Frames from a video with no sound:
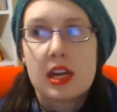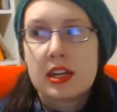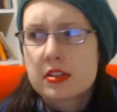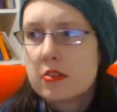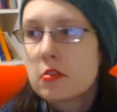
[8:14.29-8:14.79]
it
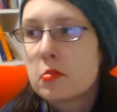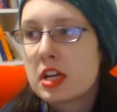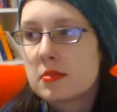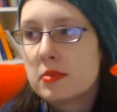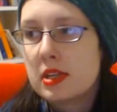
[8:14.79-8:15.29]
actually
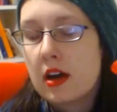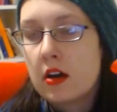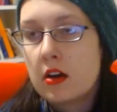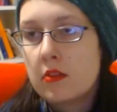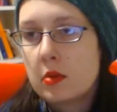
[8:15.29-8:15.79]
reminds me
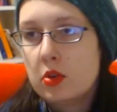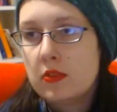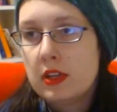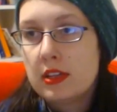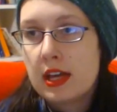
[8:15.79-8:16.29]
of a
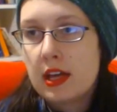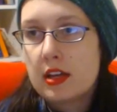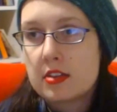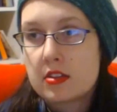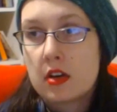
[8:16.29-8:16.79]
movie that
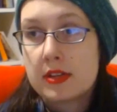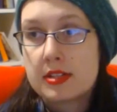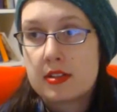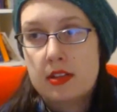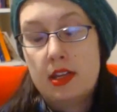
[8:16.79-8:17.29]
I saw
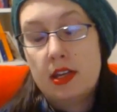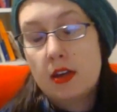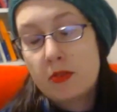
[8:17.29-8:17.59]
recently.